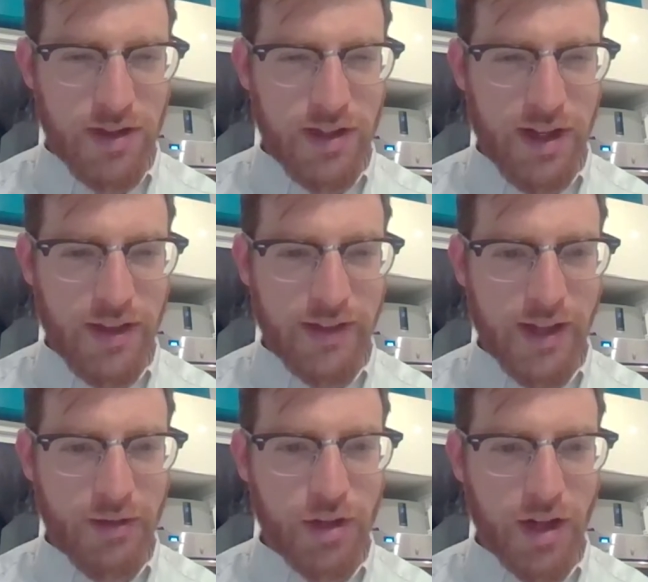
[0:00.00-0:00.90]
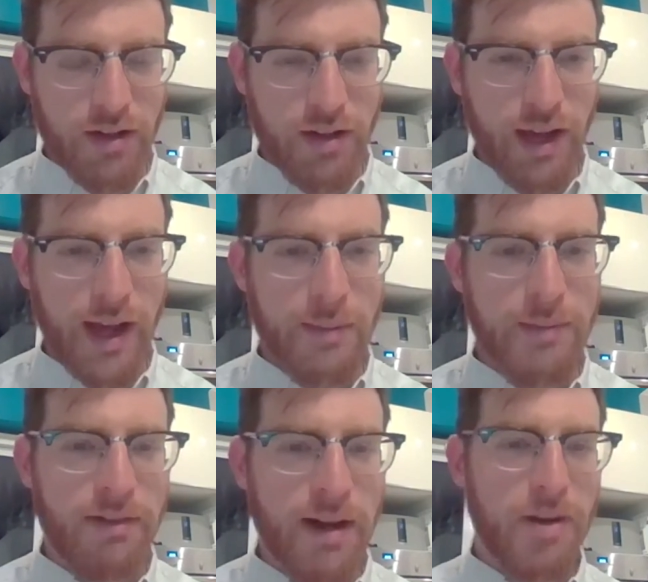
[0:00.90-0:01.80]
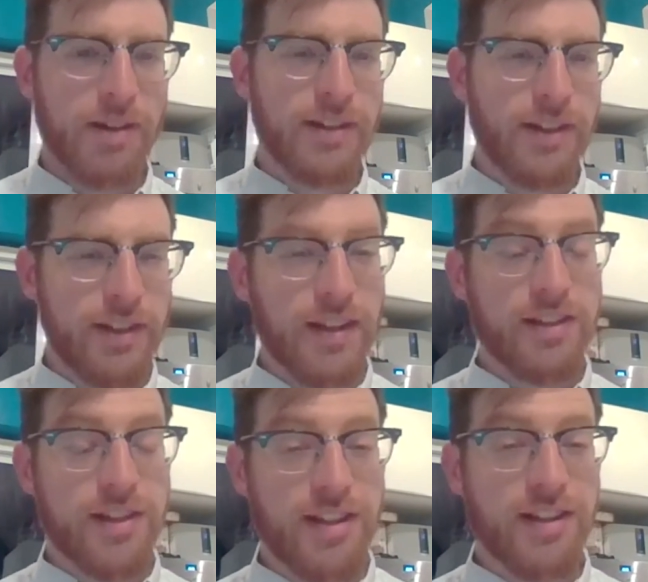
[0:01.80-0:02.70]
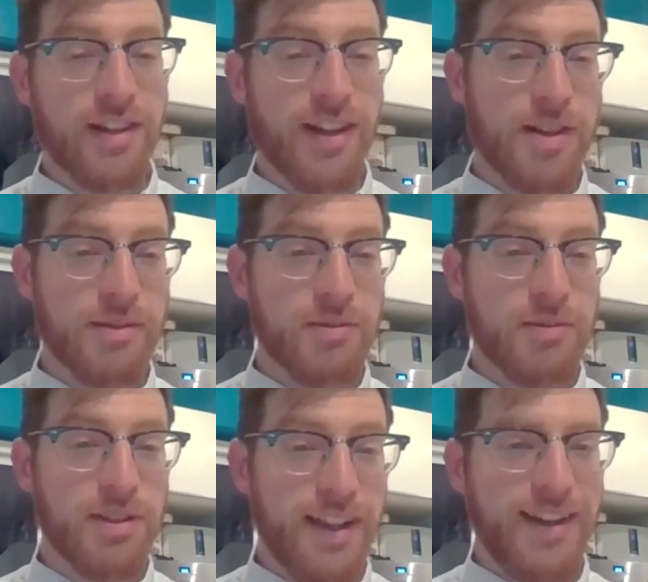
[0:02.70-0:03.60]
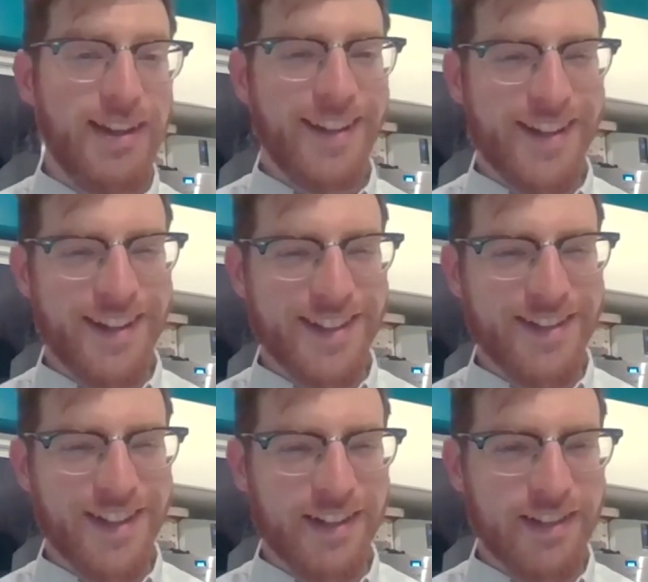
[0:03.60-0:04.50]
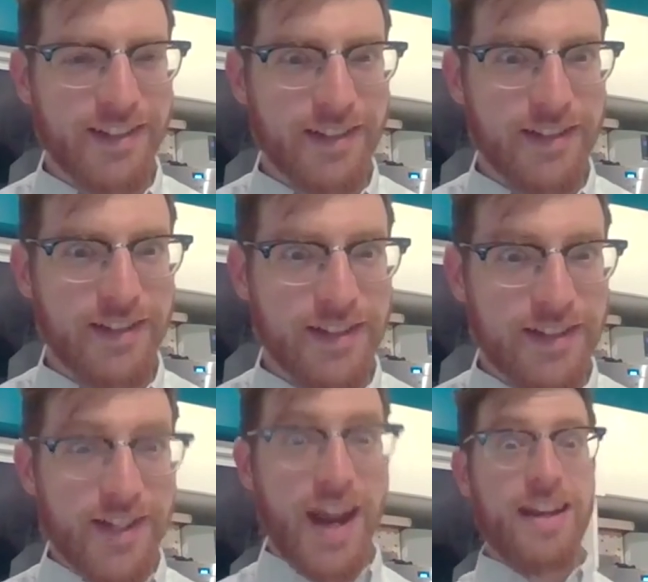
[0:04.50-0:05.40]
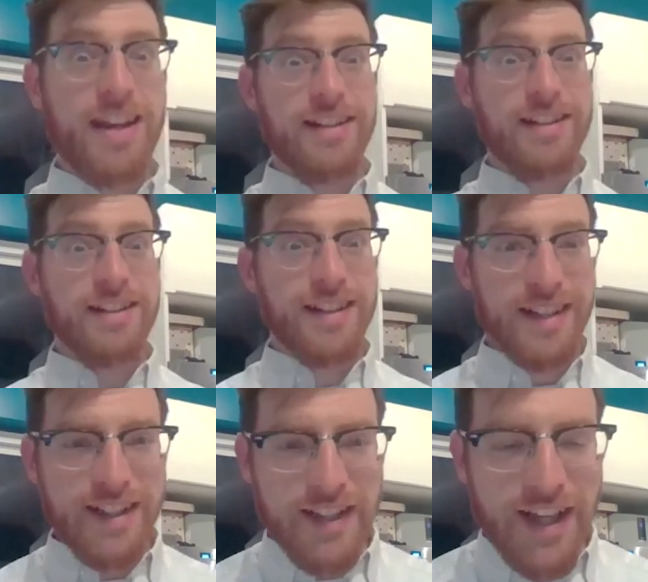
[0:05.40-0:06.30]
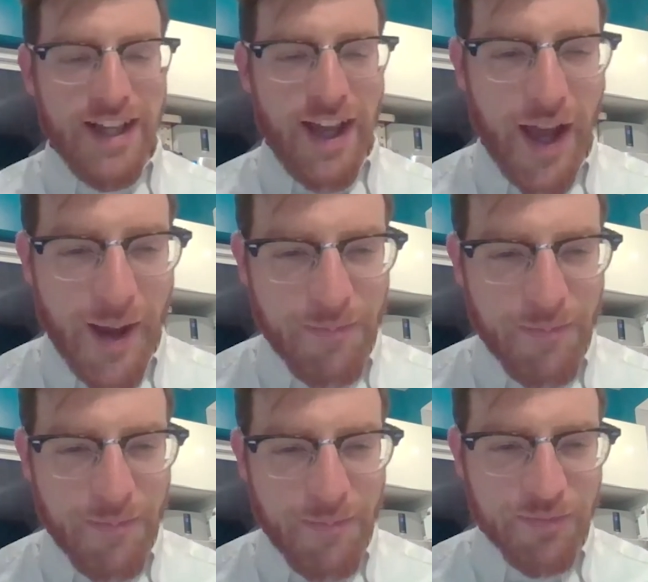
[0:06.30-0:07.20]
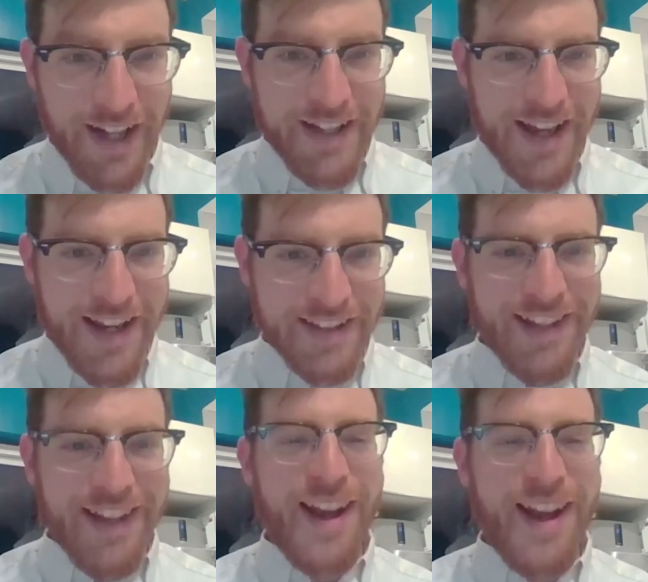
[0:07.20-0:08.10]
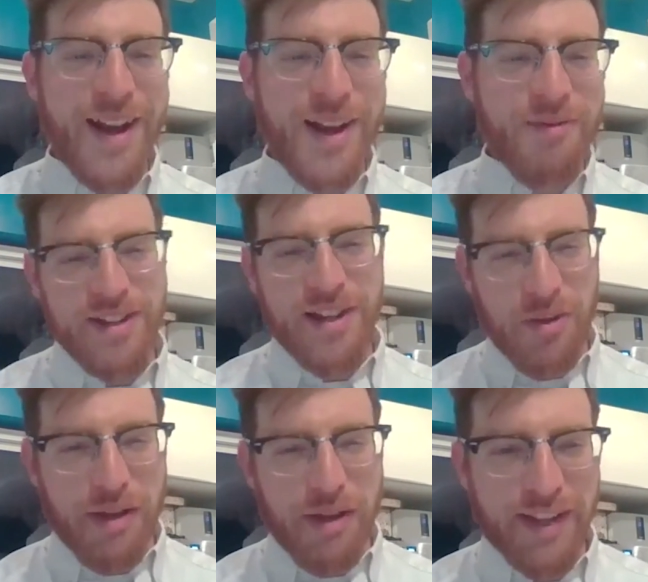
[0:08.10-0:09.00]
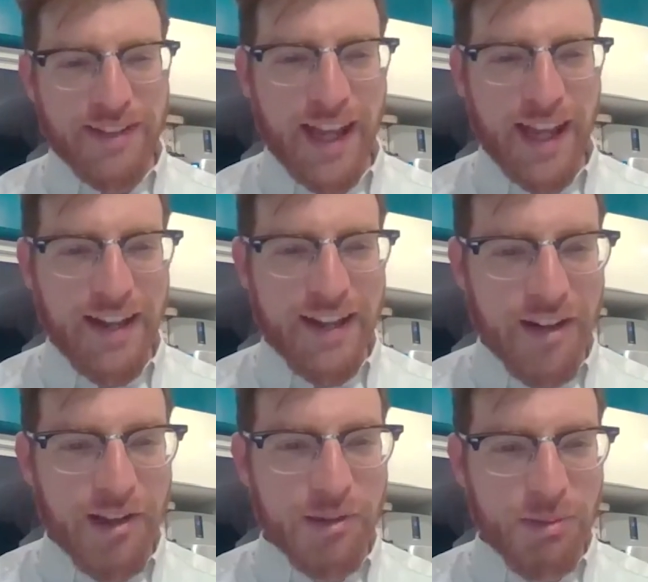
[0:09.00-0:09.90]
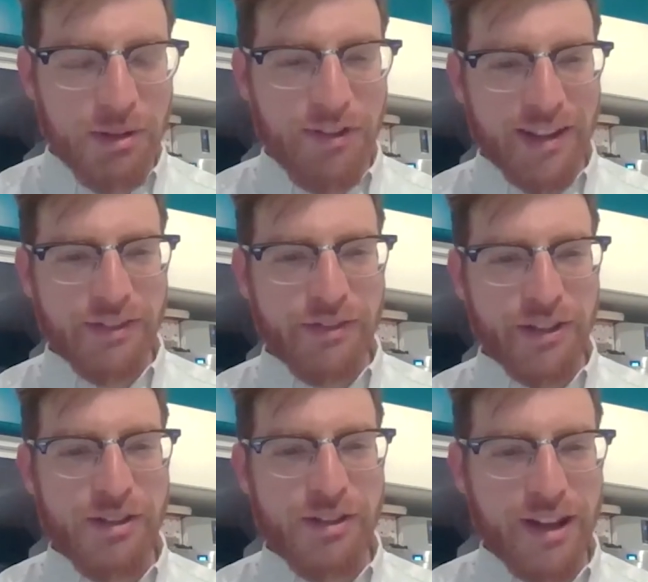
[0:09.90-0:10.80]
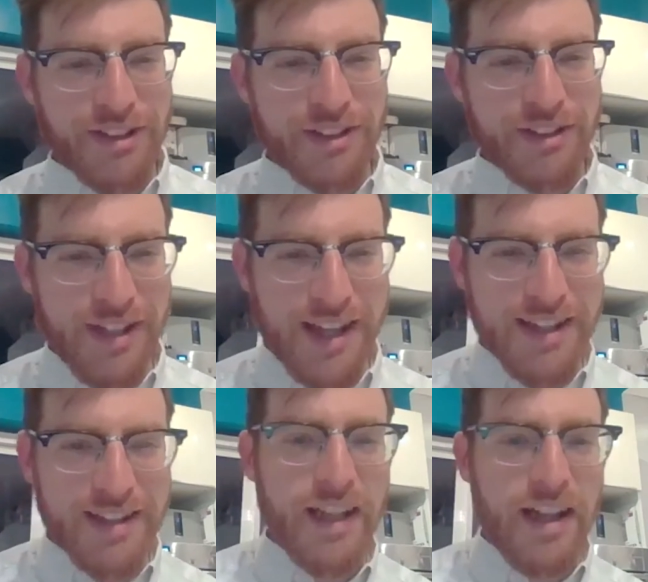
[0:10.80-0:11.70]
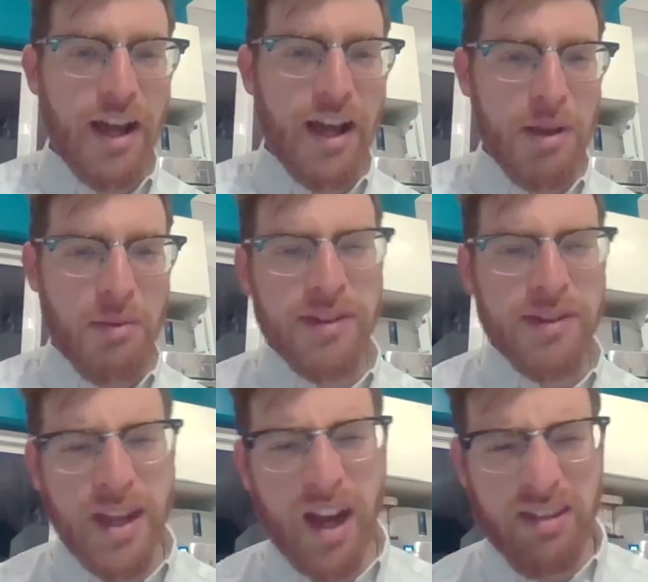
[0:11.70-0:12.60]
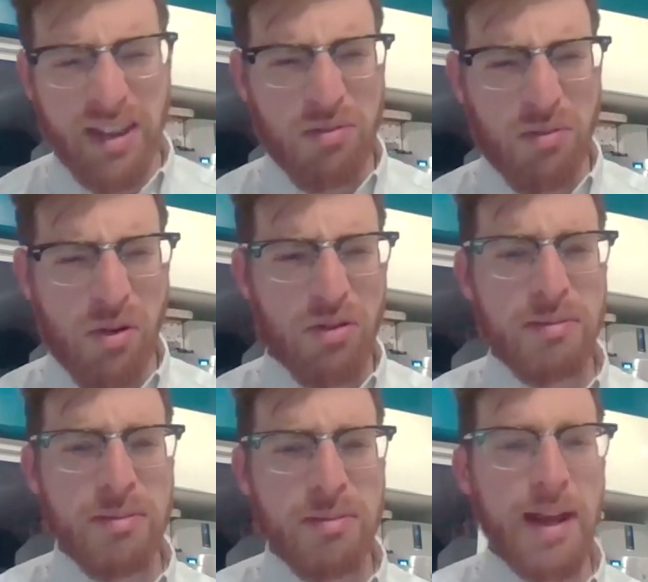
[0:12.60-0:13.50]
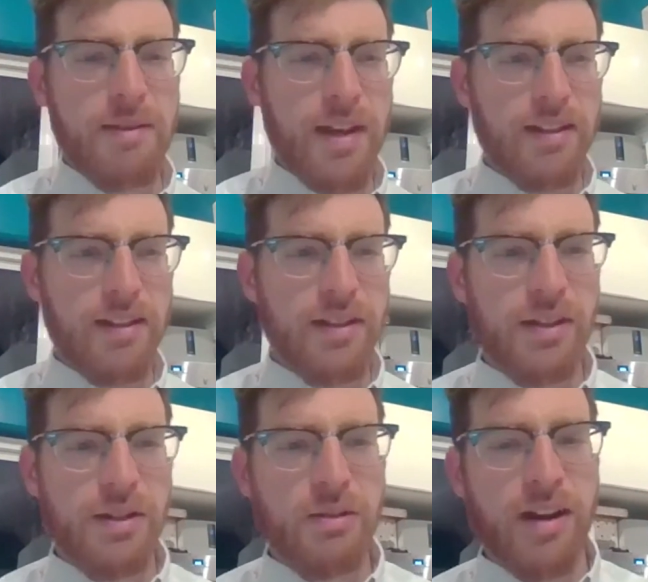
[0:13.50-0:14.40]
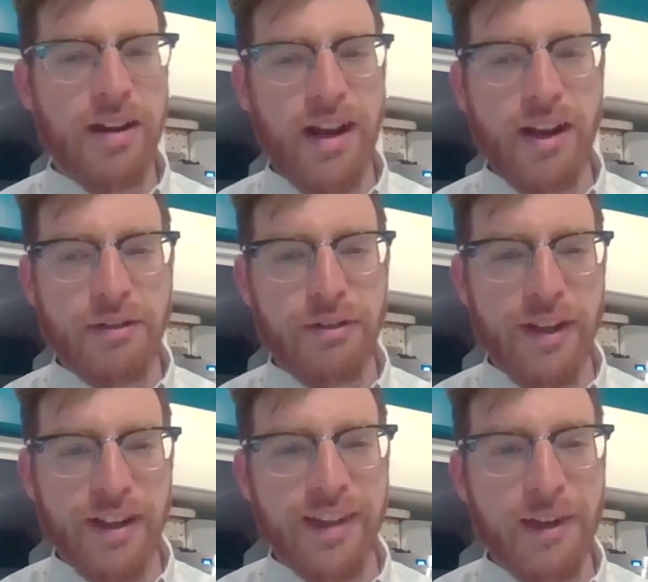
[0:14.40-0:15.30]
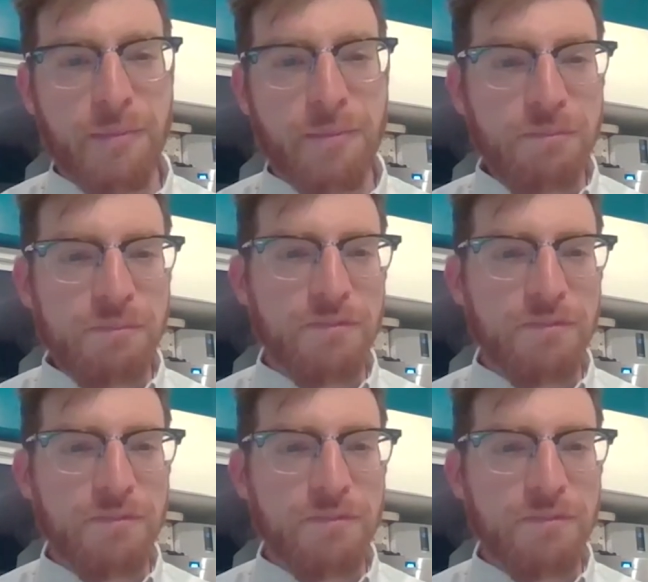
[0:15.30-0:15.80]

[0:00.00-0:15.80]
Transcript: Because there's the old joke, how many rabbis does it take to change a light bulb? And the answer is change! In any case, no, we have a fixed calendar. It's been fixed for 2,000 years. It would take, I think, more than a pandemic to unfix it.